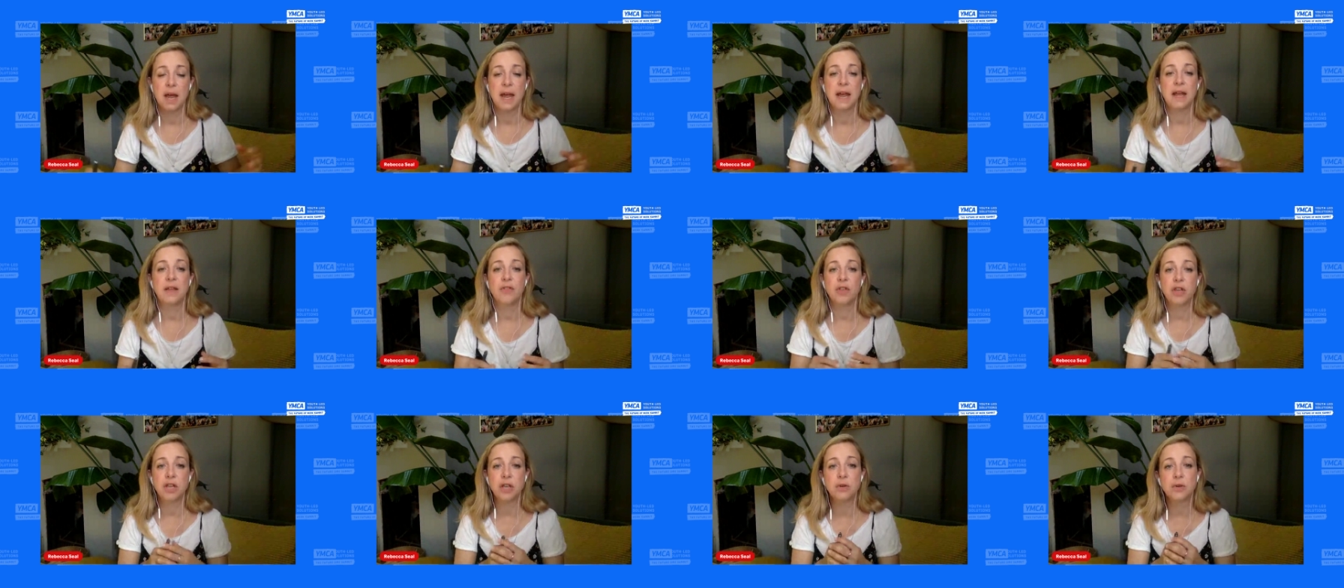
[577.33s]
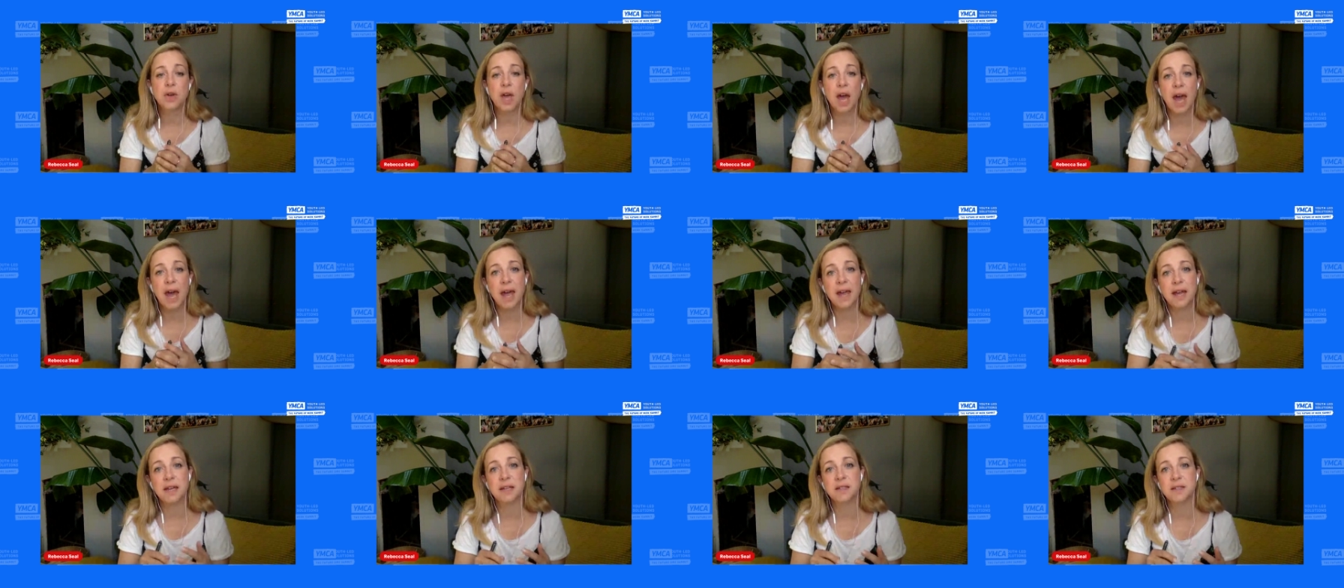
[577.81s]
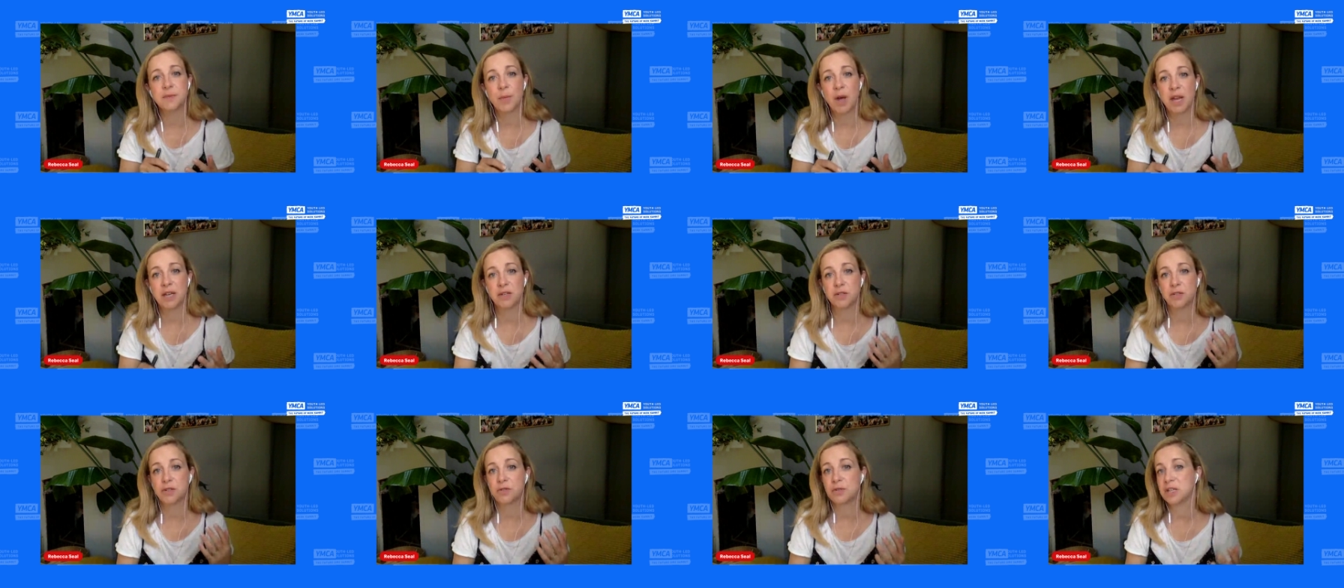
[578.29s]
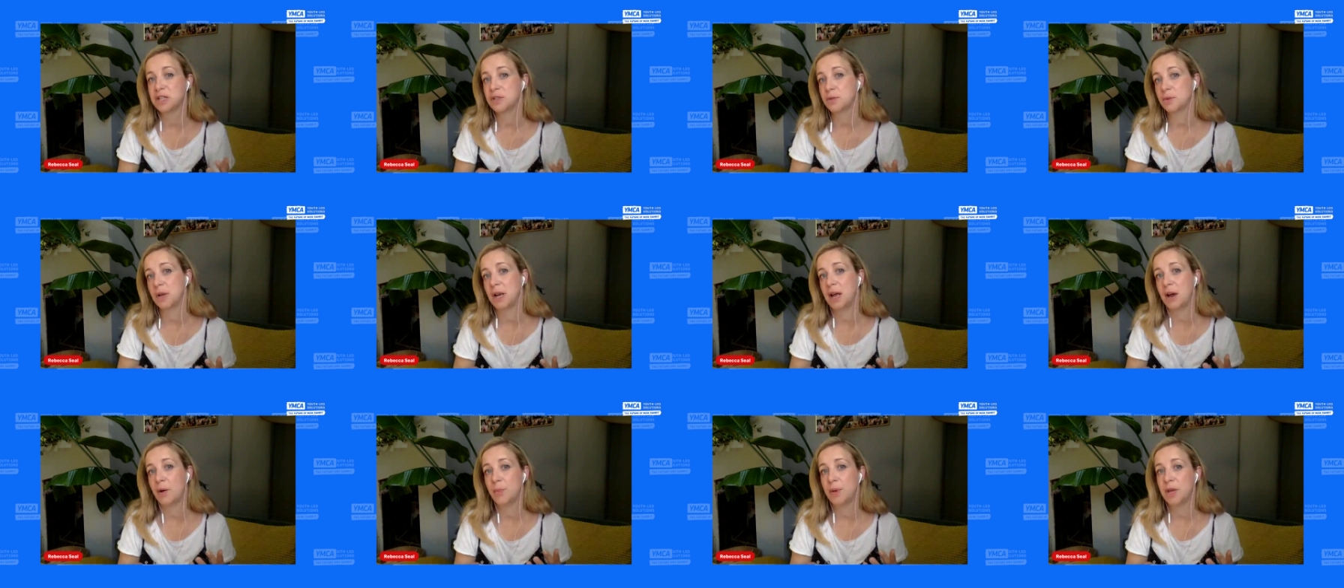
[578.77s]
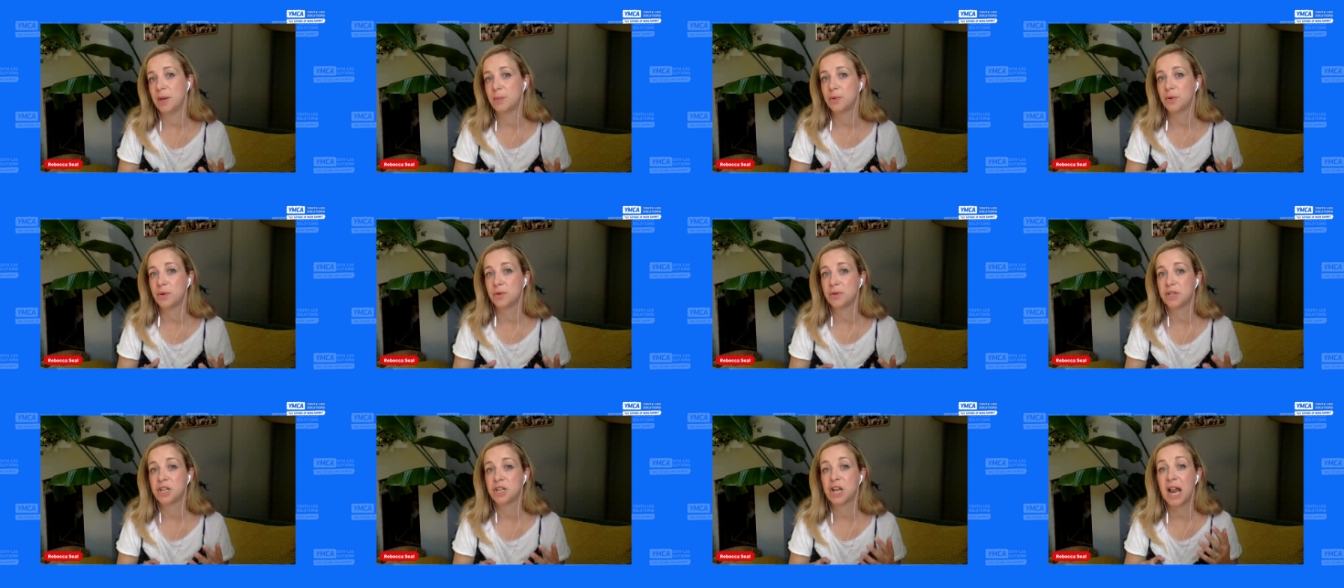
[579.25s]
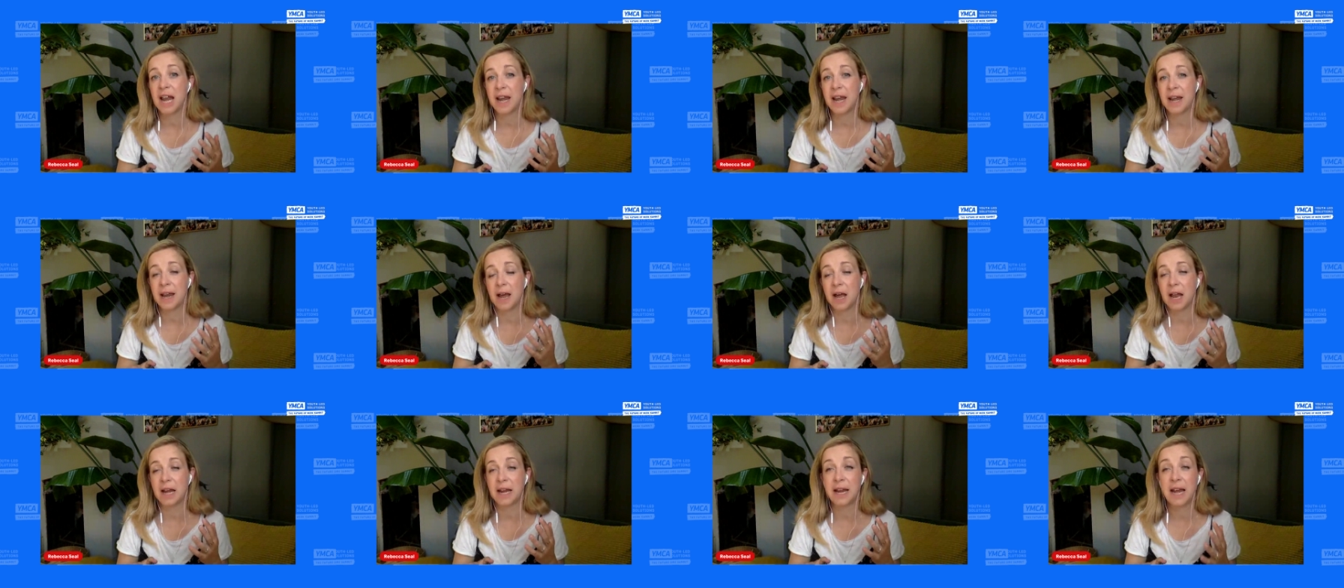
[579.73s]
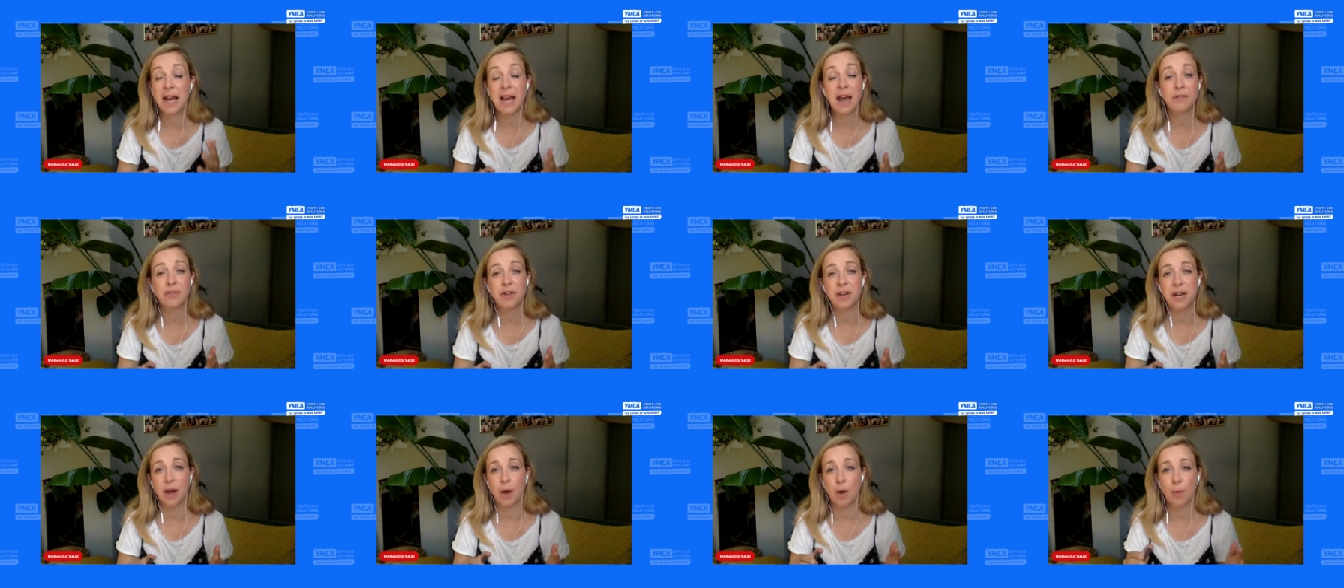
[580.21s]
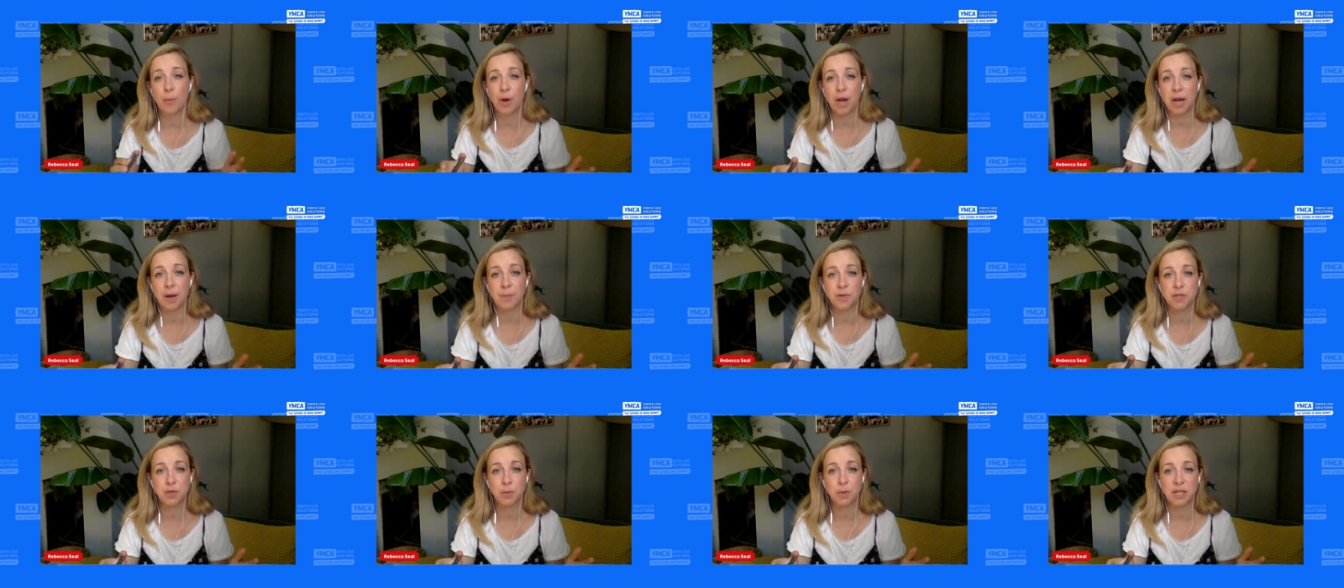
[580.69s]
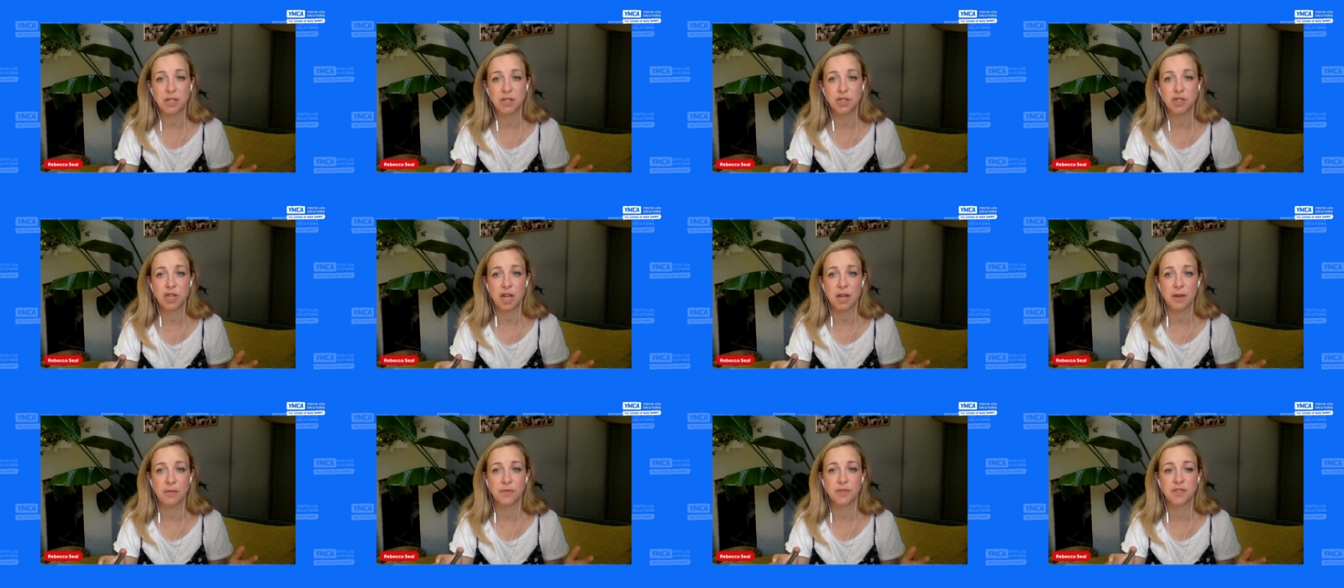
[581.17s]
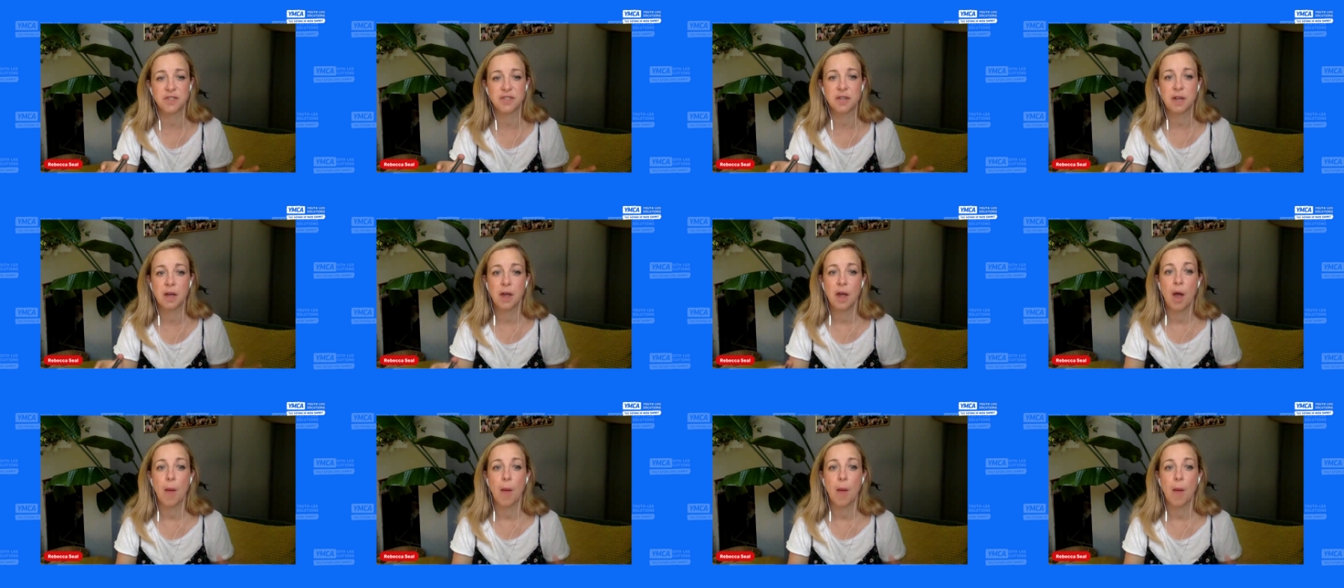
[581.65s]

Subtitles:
In the UK, it's mandatory to allow people an 11-hour break between shifts.